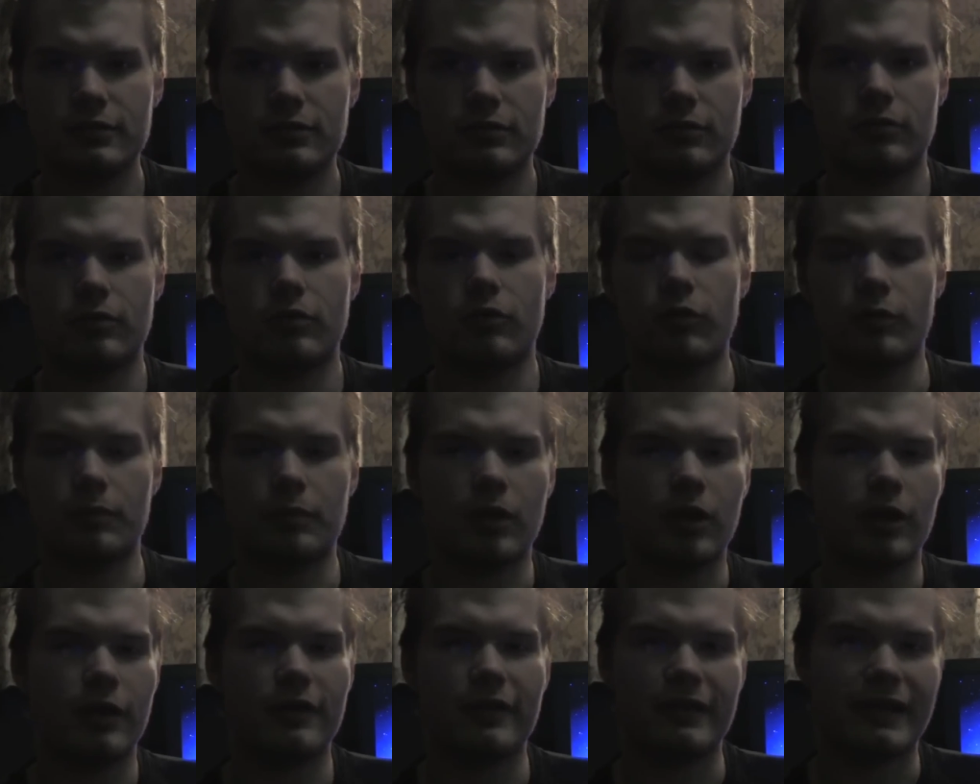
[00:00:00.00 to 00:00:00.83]
or, or
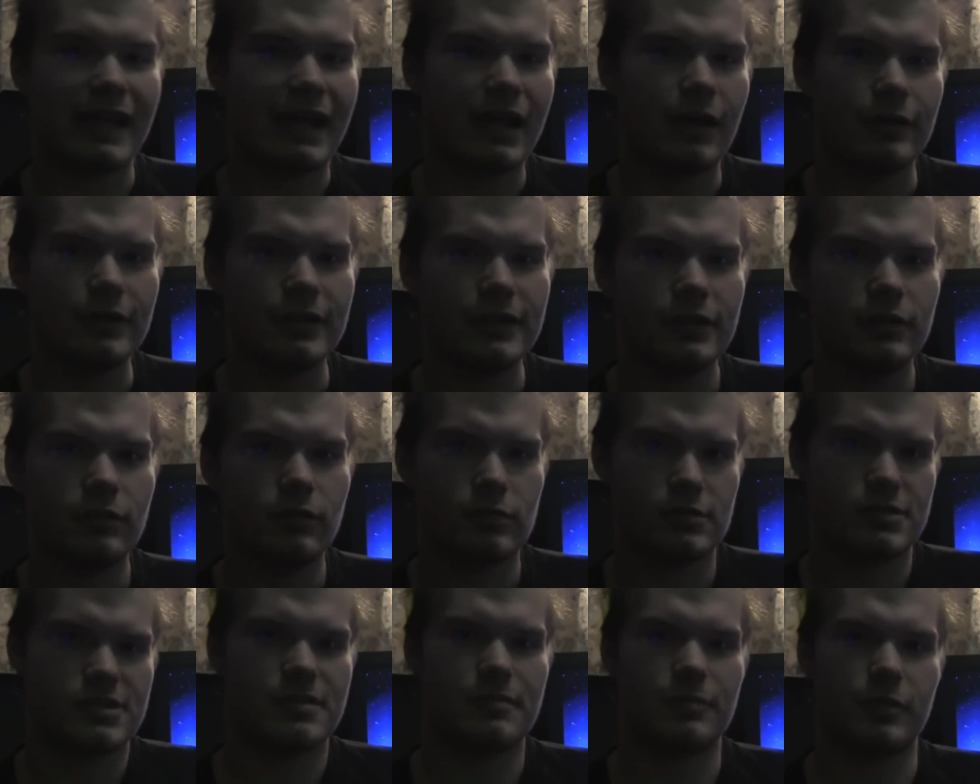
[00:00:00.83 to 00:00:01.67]
part of the county,
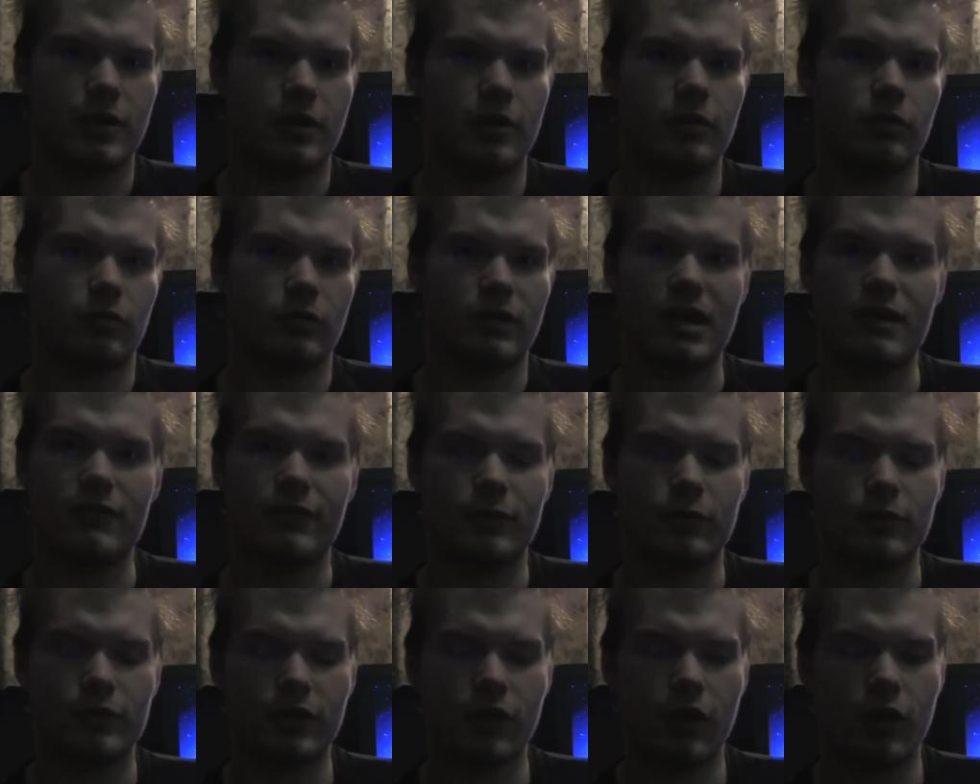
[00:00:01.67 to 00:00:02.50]
or zip code, or whatever you
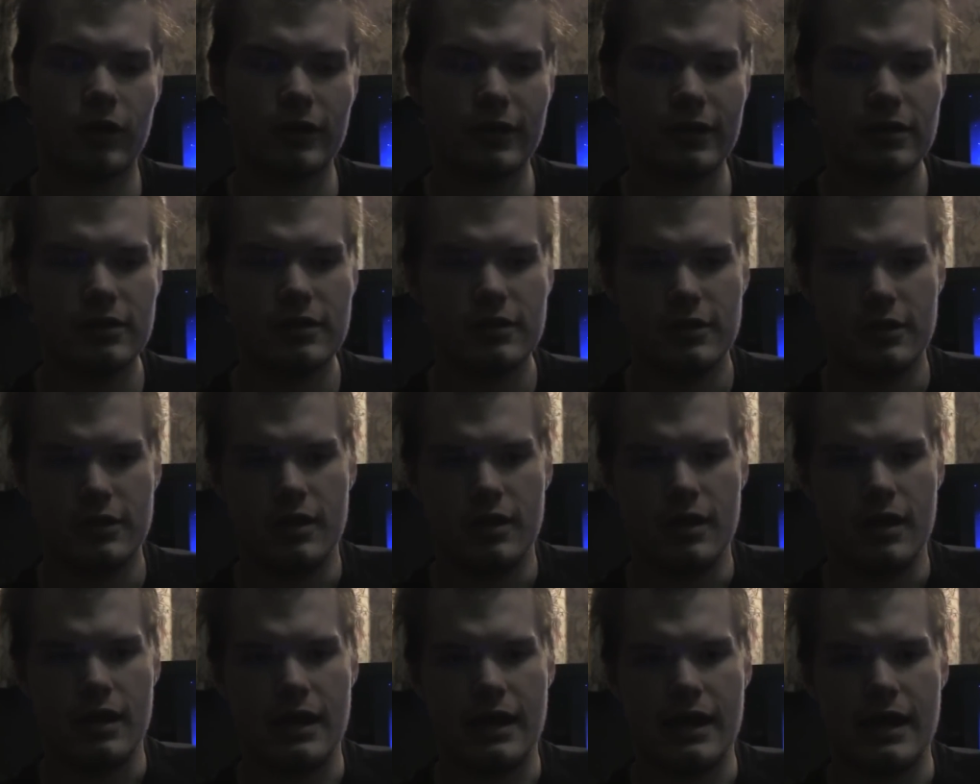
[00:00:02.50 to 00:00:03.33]
want to call it,
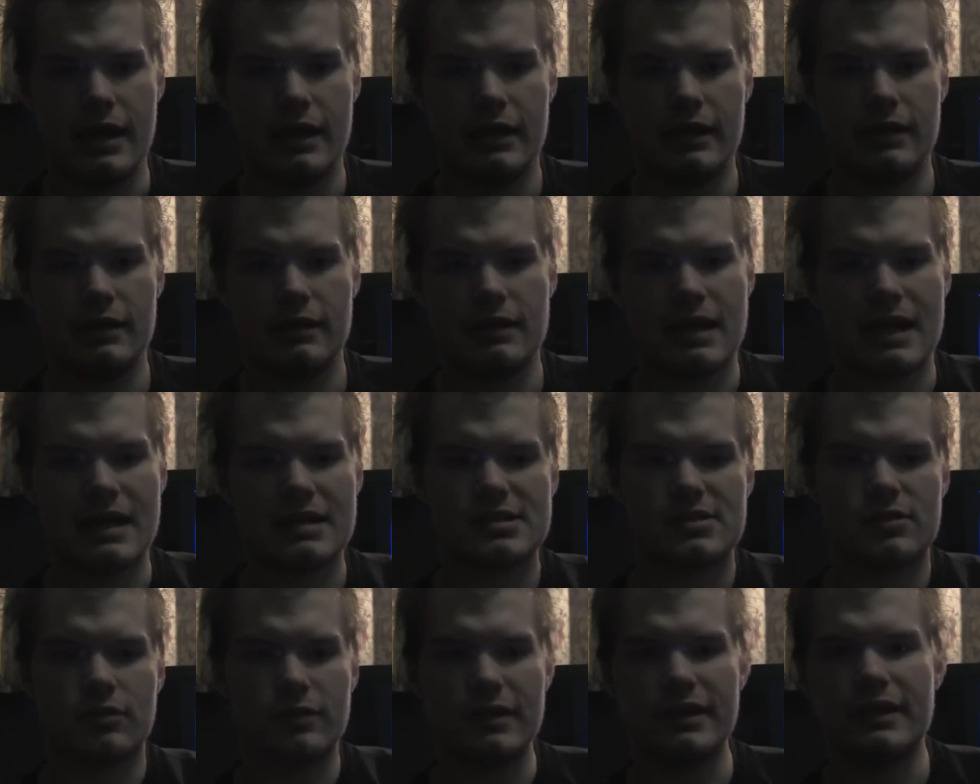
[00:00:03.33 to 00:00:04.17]
and it
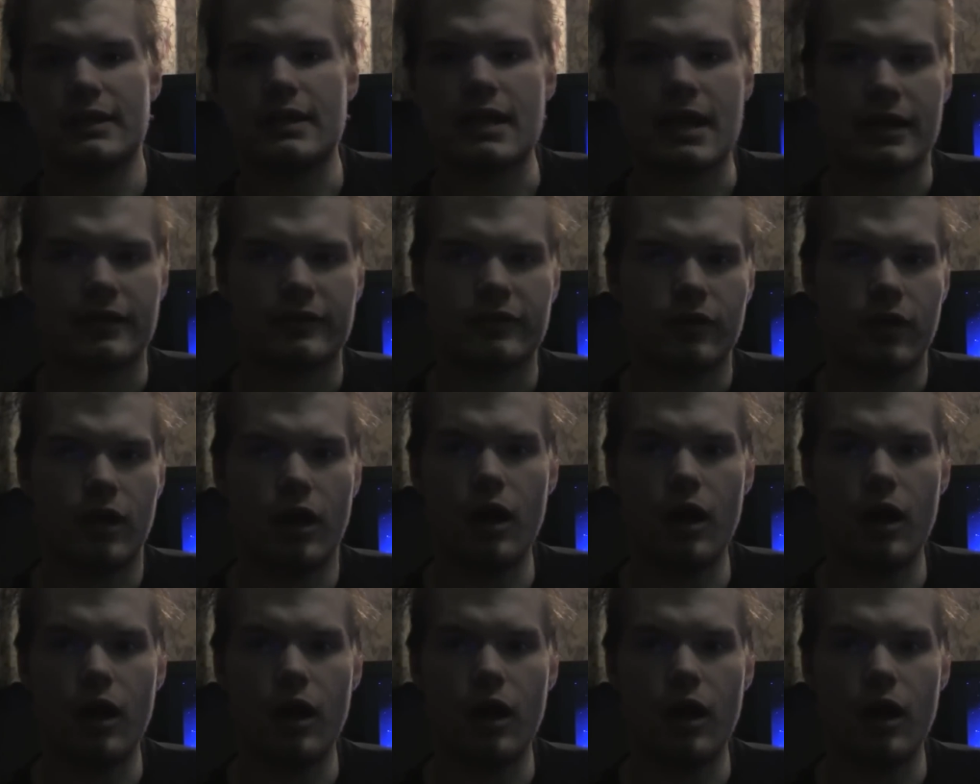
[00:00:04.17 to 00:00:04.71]
has to reconnect.